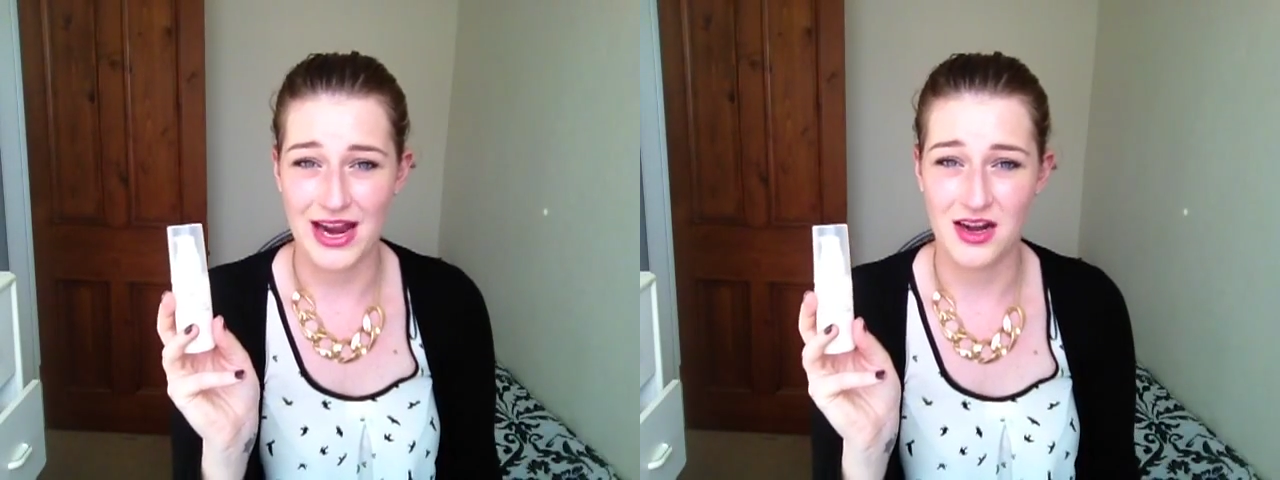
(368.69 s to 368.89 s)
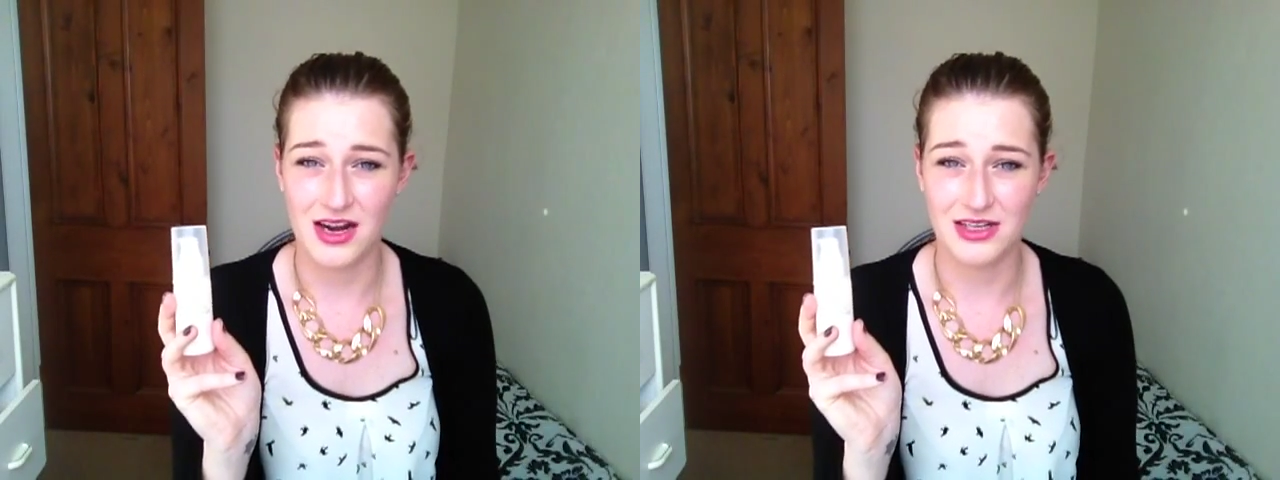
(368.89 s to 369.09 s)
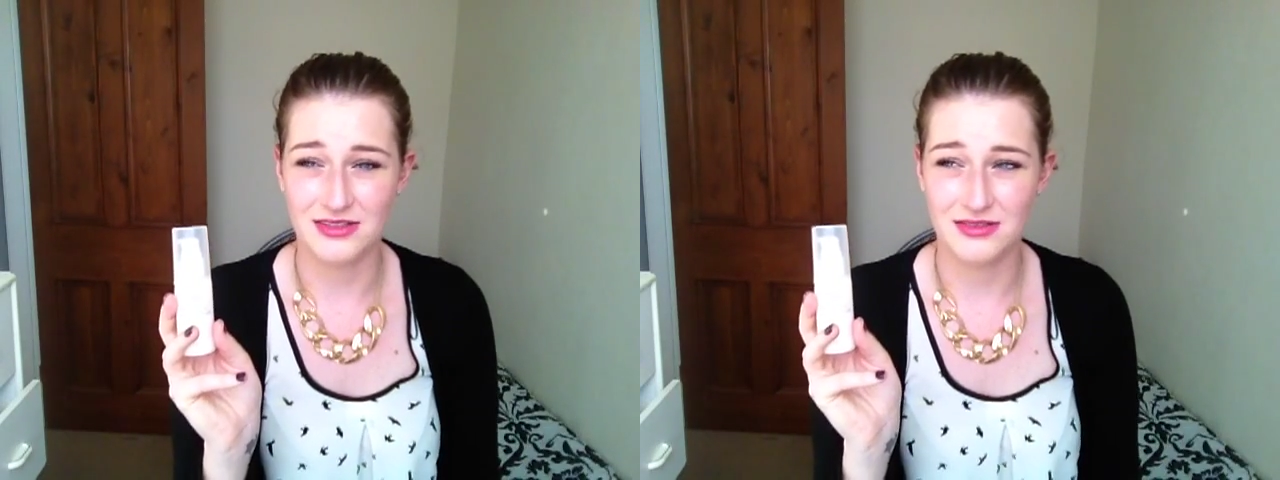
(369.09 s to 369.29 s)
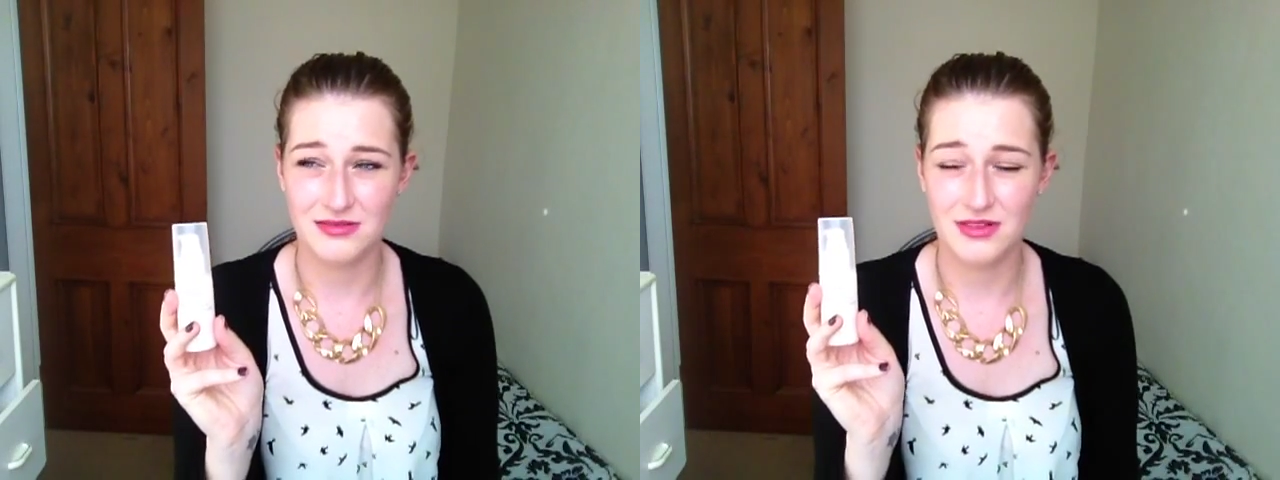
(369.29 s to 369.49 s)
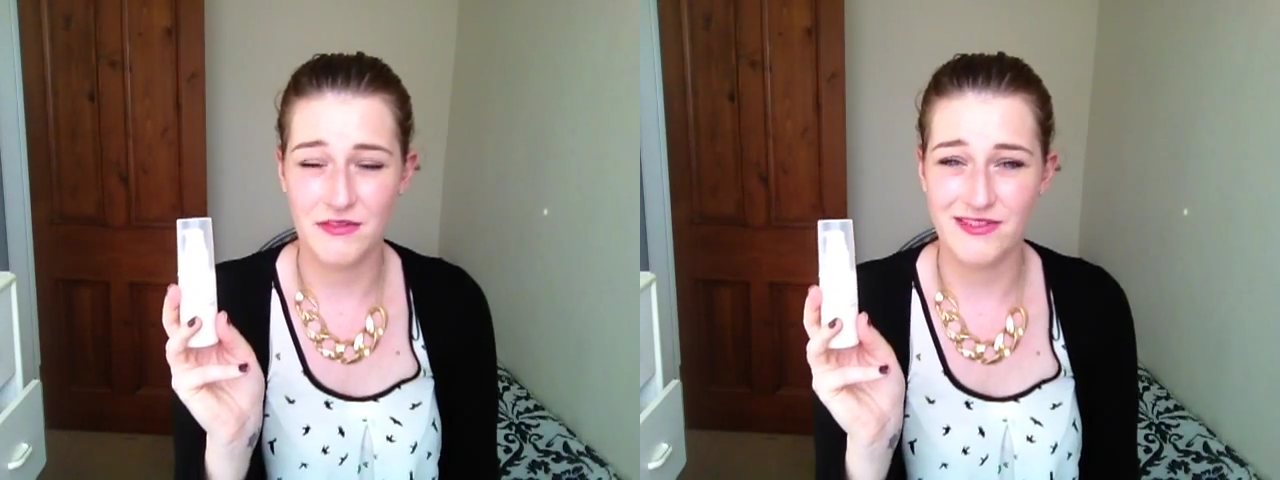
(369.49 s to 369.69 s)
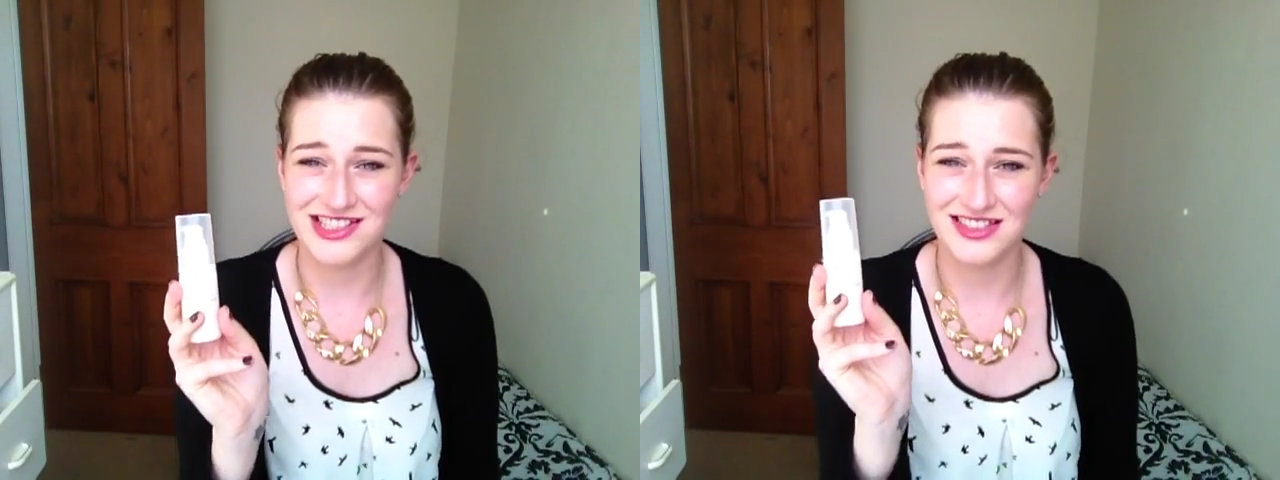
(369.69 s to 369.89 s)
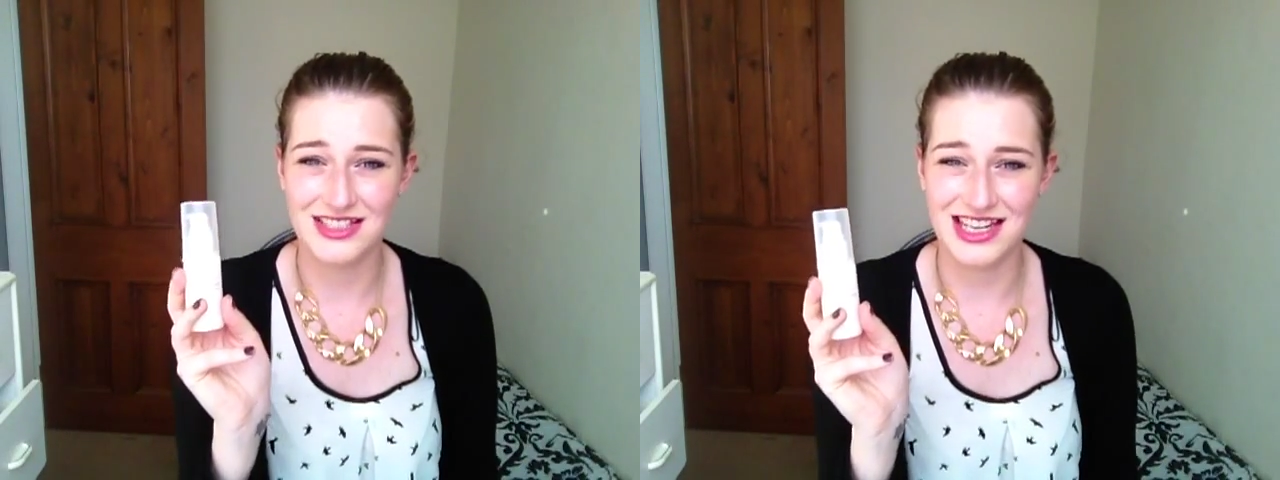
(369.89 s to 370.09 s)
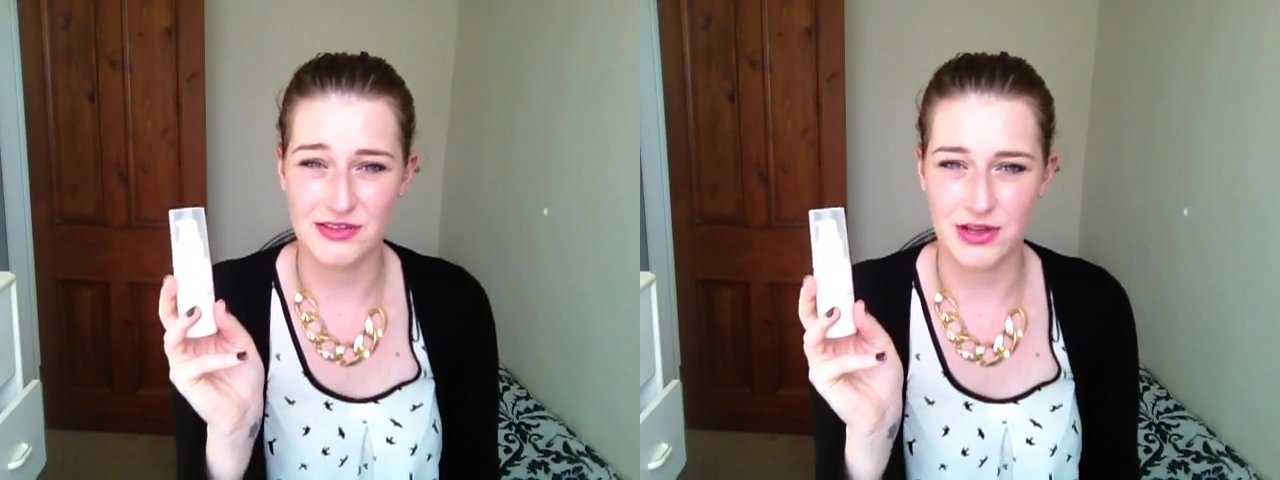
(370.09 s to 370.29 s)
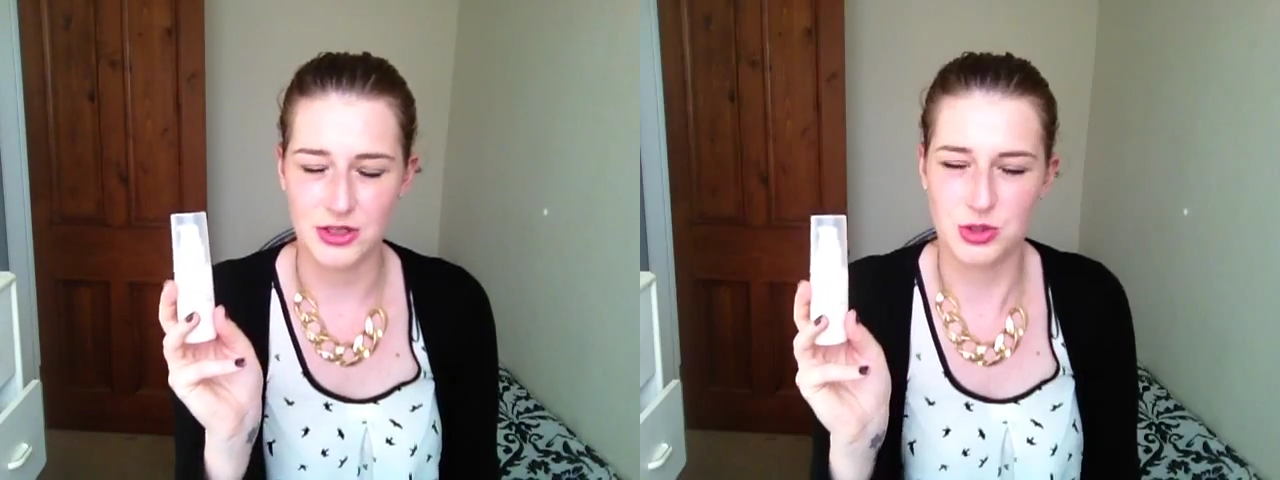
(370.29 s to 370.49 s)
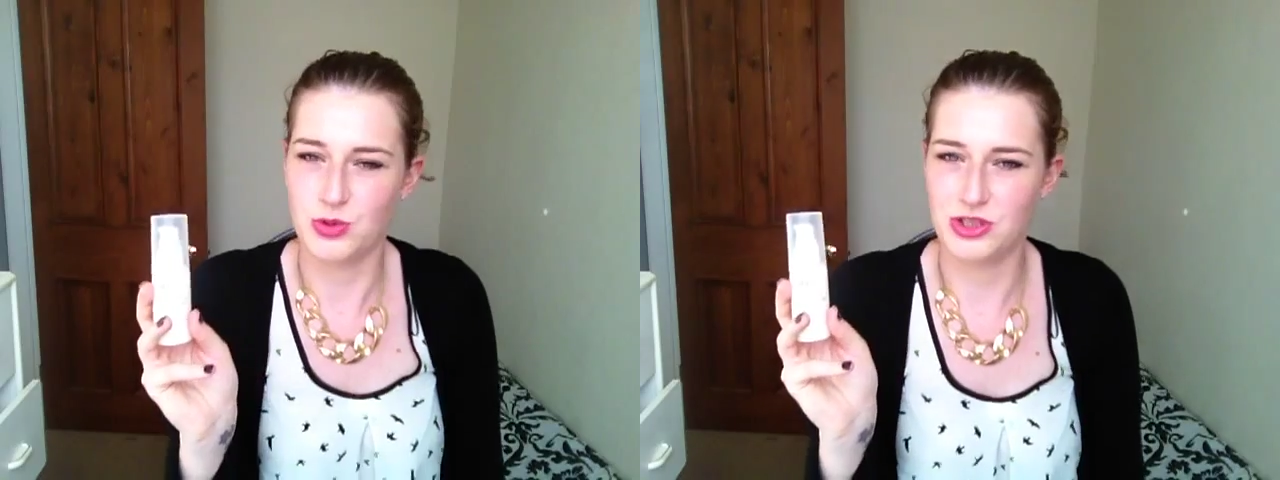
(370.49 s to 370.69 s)
and I convinced Dave that I
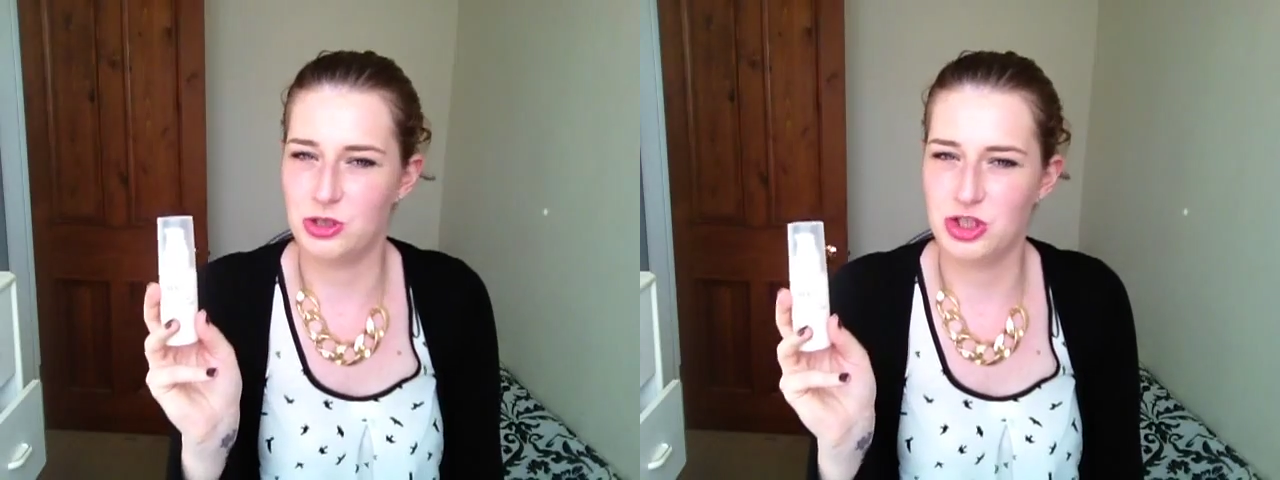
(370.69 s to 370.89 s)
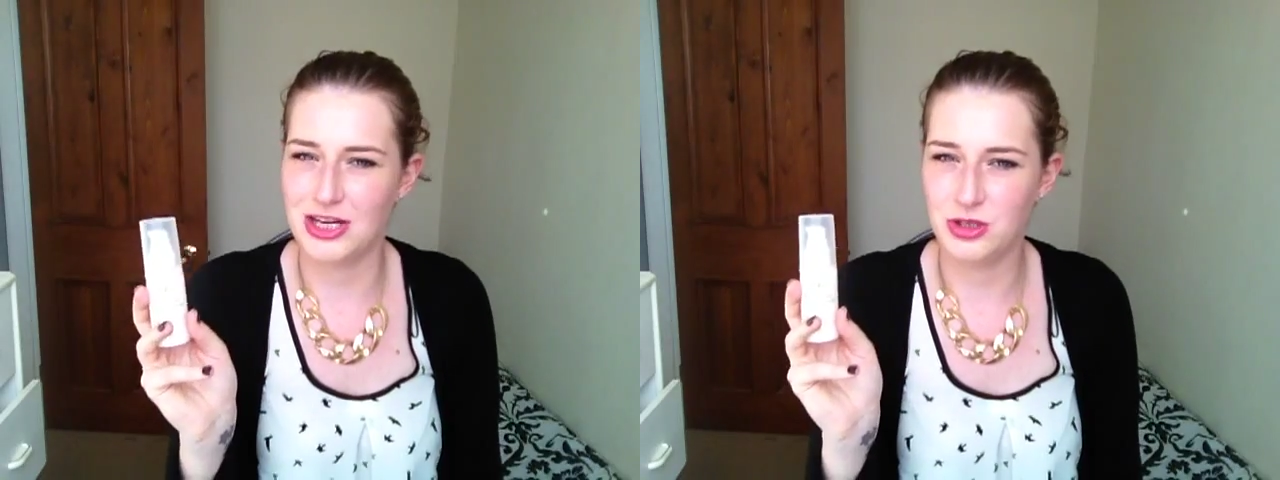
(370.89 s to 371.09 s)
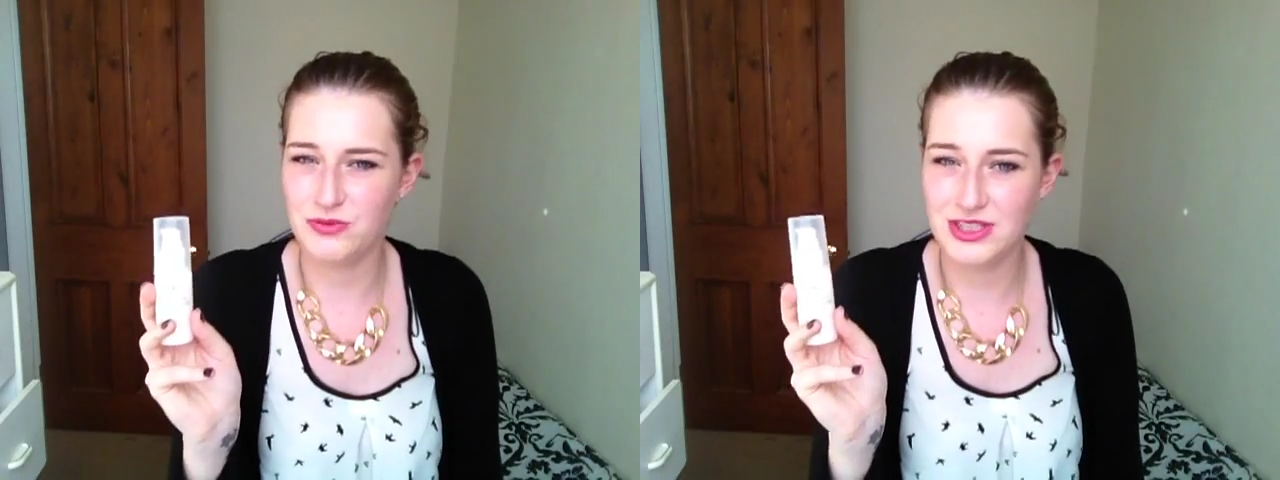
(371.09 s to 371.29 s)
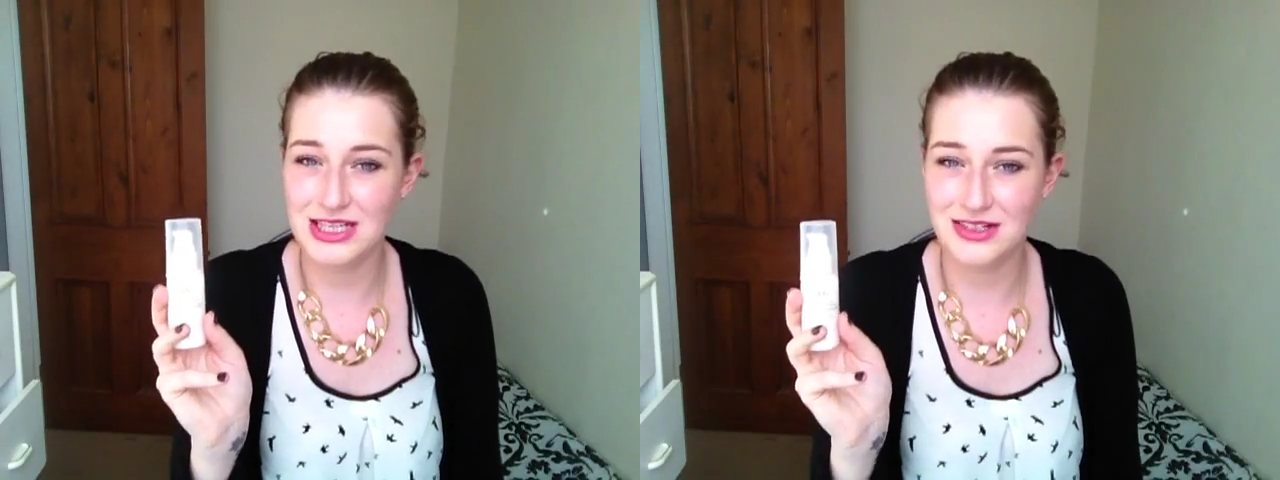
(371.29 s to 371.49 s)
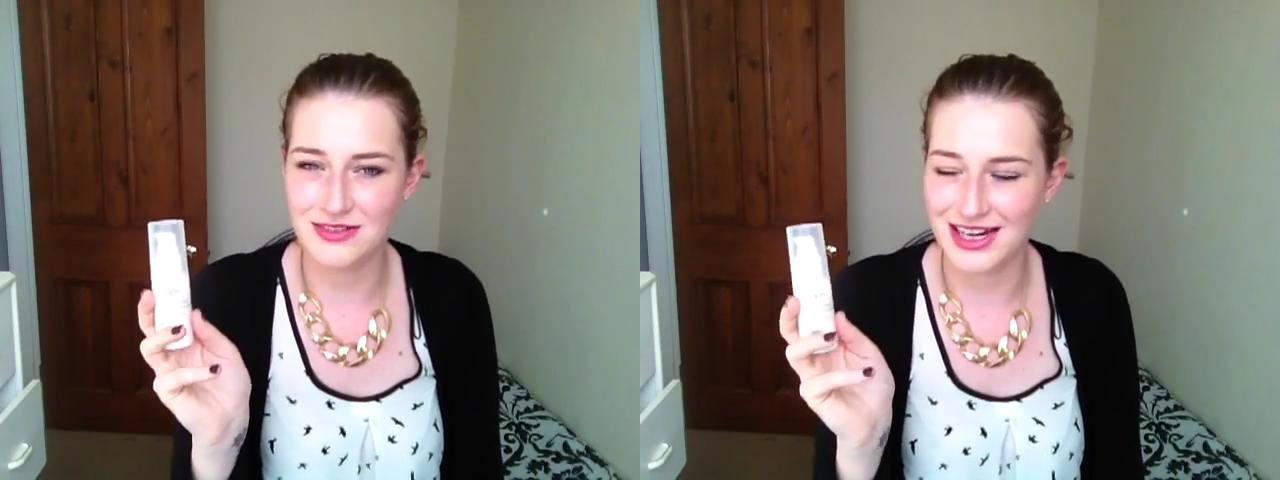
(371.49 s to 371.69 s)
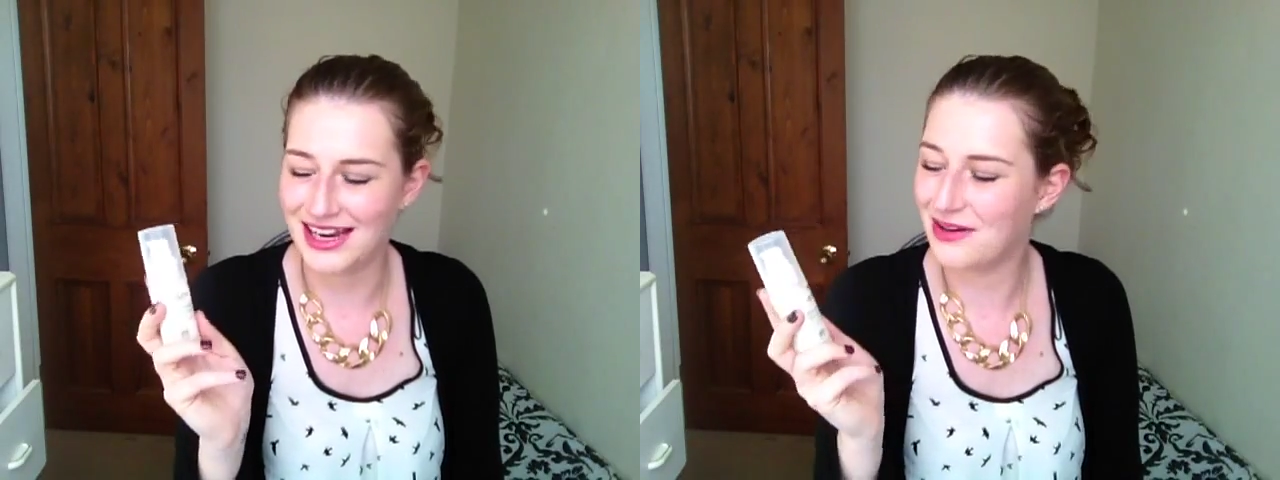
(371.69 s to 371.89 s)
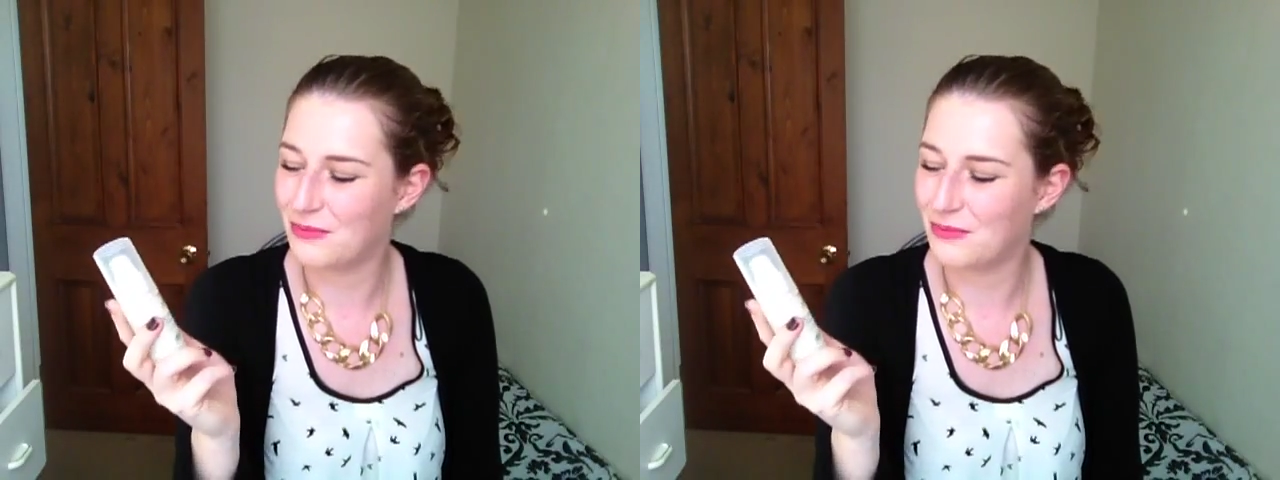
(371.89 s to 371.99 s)
just wanted a change of scenery,